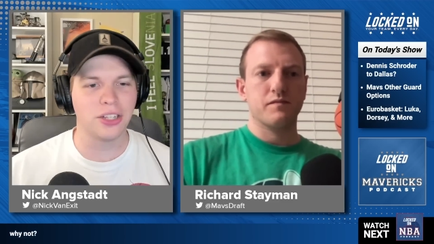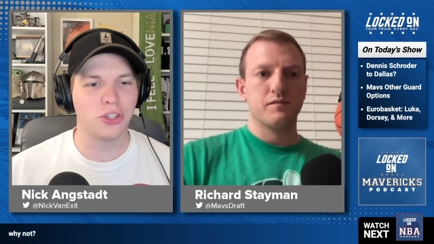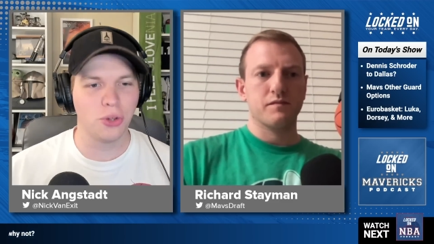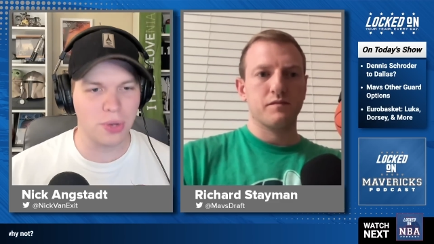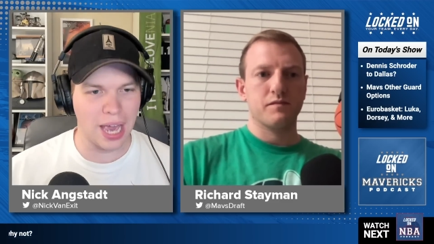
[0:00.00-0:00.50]
Speaker 1: of
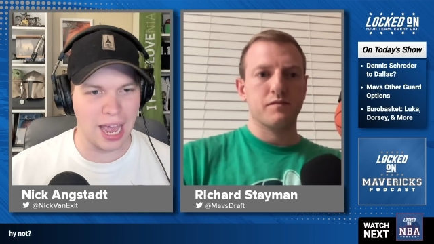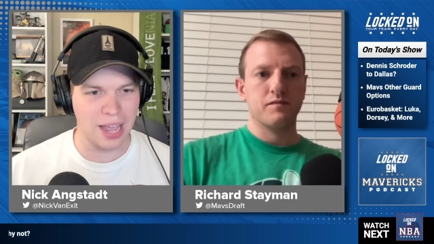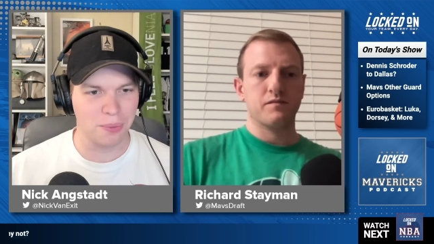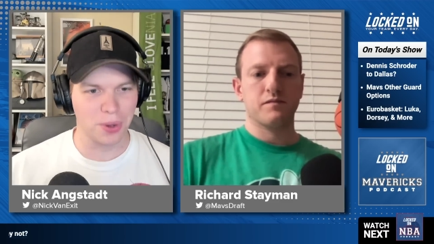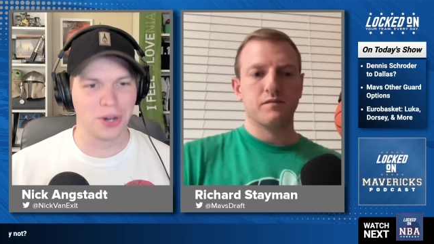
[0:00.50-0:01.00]

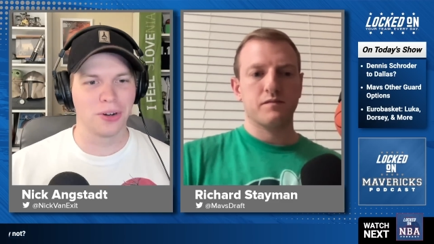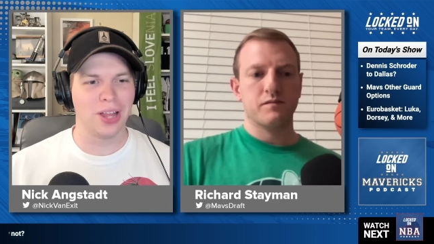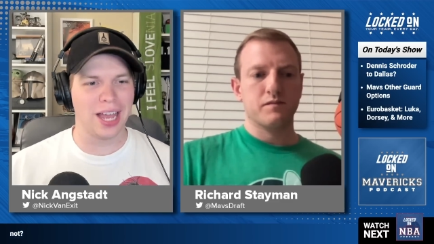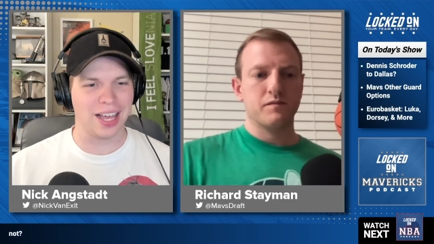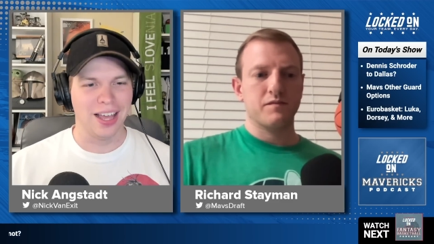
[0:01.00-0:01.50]
2K where you're
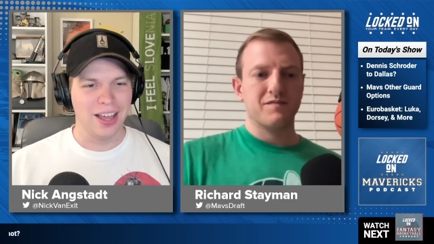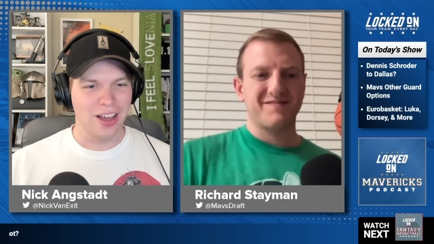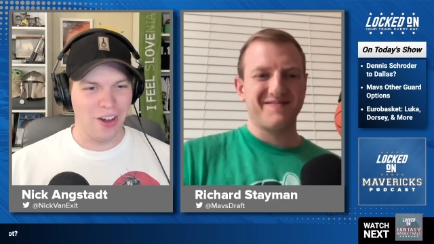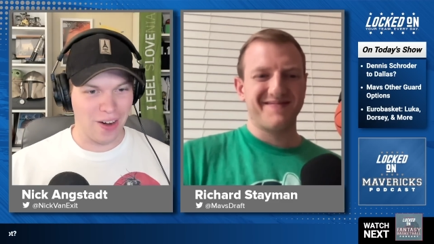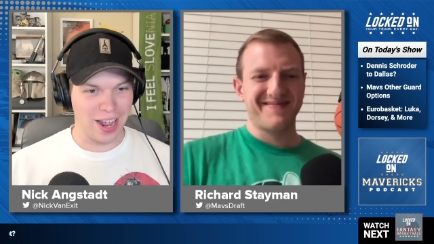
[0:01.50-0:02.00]
like,
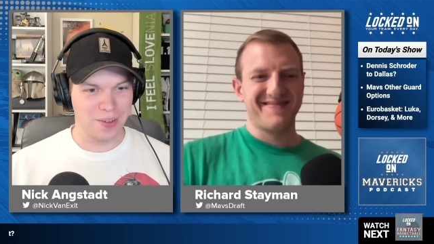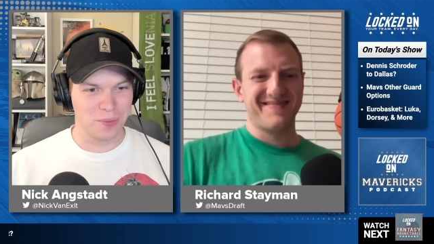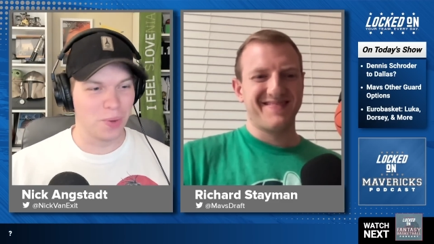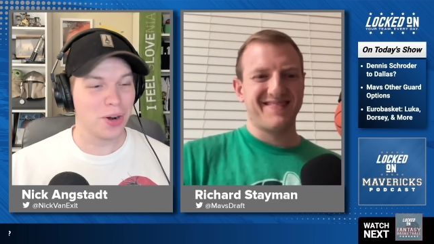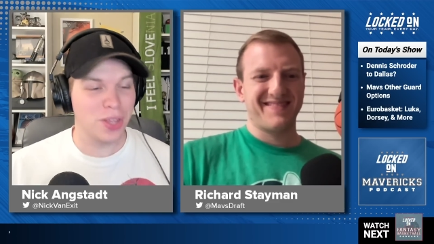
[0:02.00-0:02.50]
all right,
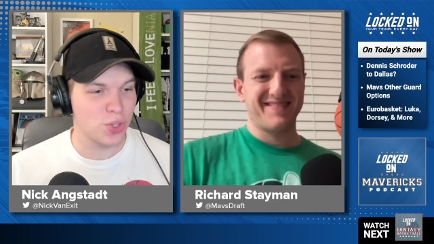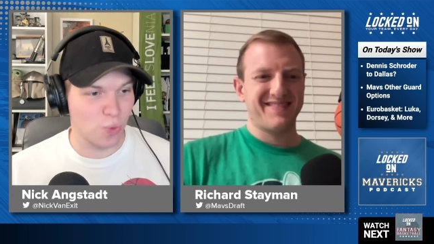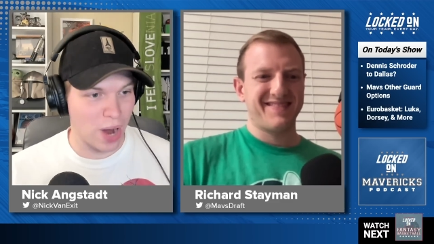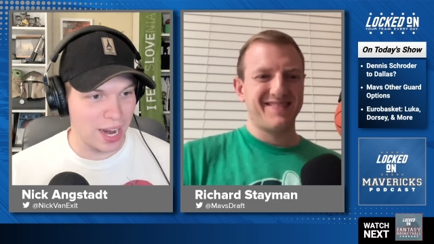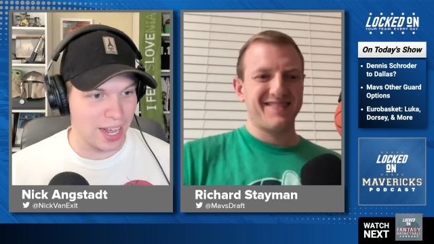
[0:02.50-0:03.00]
what are these
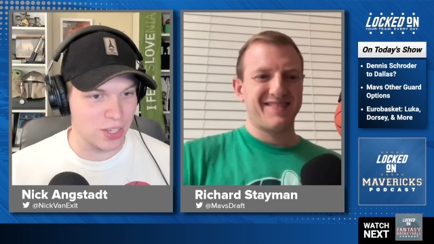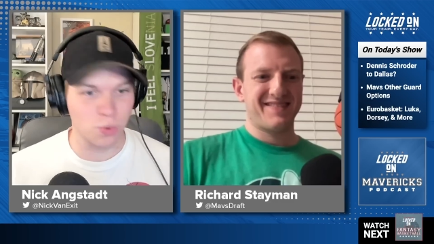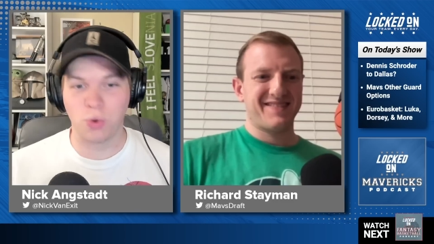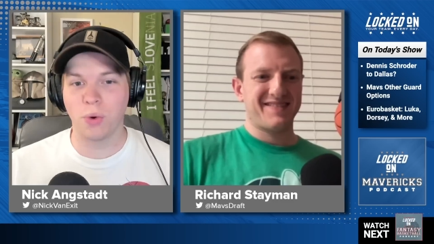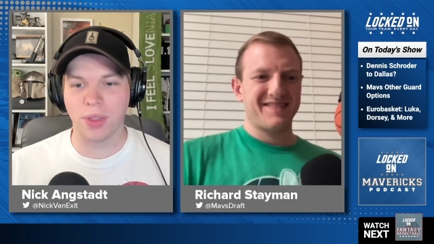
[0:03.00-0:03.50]
ratings?
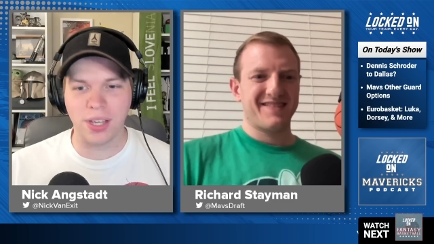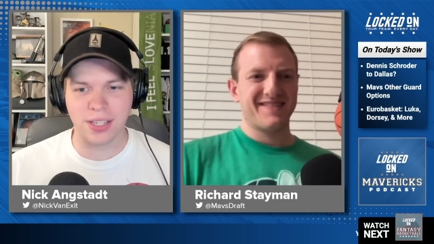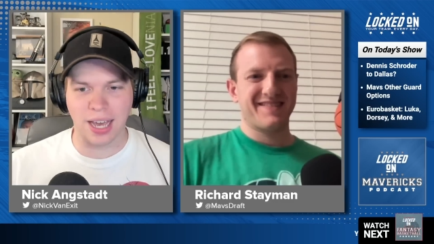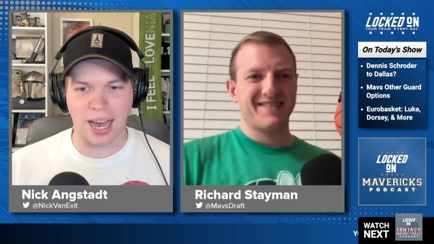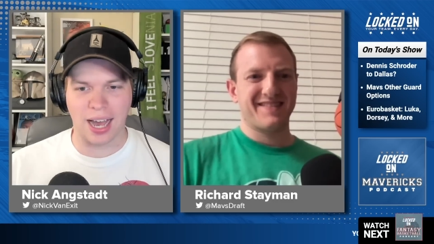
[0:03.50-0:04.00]
Who are these
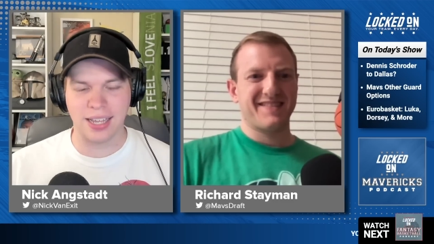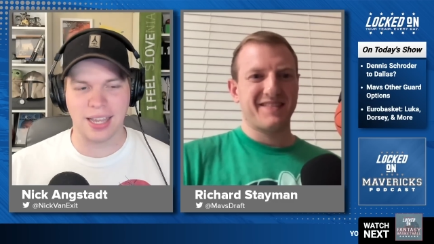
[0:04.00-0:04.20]
guys?